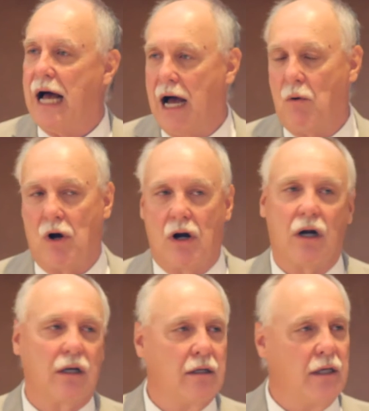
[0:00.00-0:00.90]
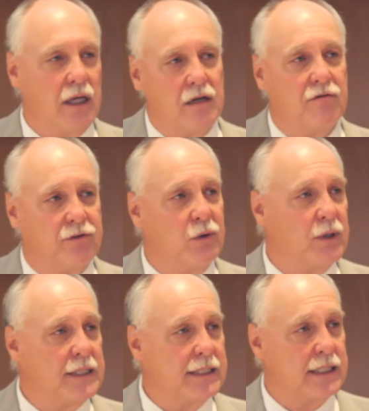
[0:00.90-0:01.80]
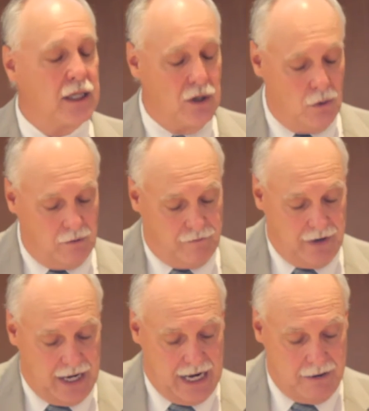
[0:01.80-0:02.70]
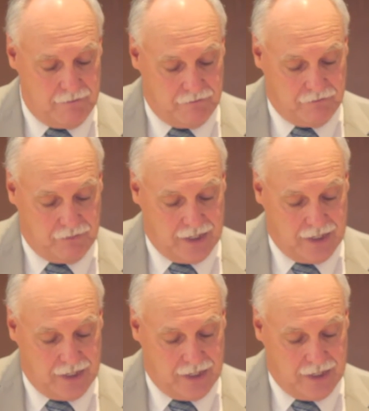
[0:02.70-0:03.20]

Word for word: power, influence, or fame.